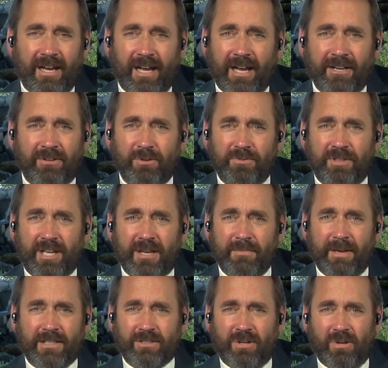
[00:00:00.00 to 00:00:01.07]
I don't think it
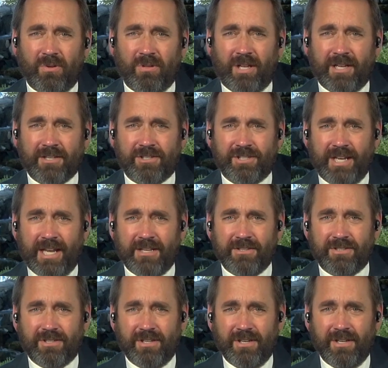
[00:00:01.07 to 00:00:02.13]
makes a whole lot of
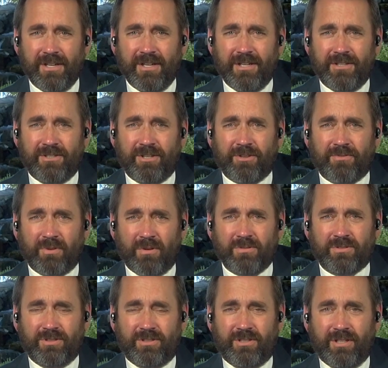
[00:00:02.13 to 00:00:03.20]
sense to throw
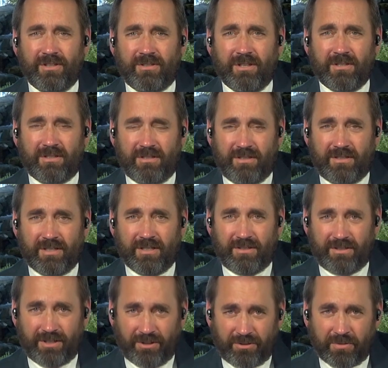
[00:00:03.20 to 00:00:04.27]
to, to,
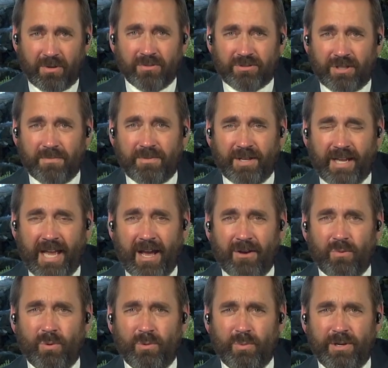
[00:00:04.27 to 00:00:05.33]
to, throw something
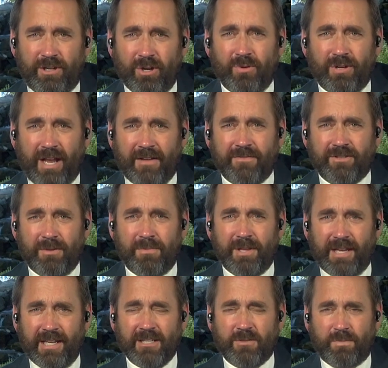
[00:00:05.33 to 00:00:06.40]
out when we don't have
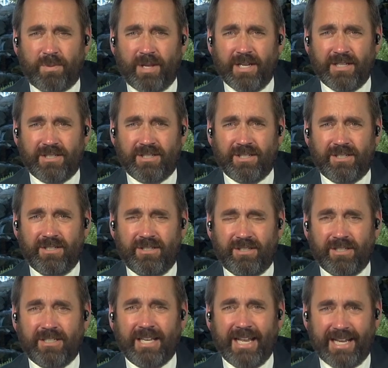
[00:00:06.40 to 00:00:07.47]
something in its place to,
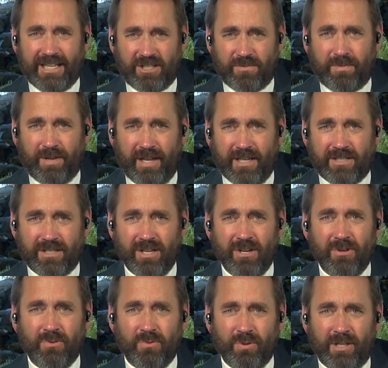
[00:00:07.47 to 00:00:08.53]
to take its place.
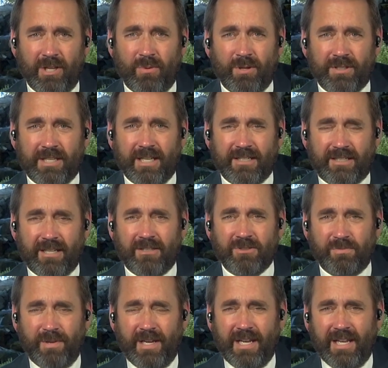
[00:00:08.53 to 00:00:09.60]
Really what that
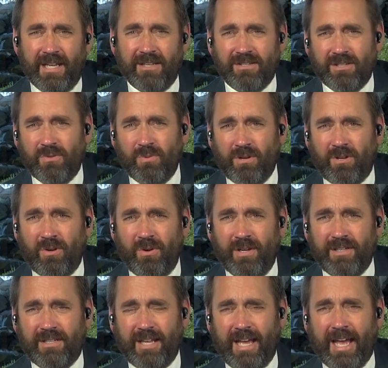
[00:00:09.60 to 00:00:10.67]
tells me is that we're
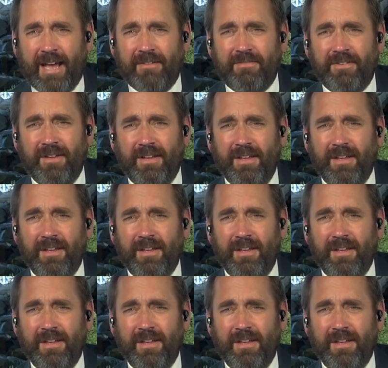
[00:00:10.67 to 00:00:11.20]
going to have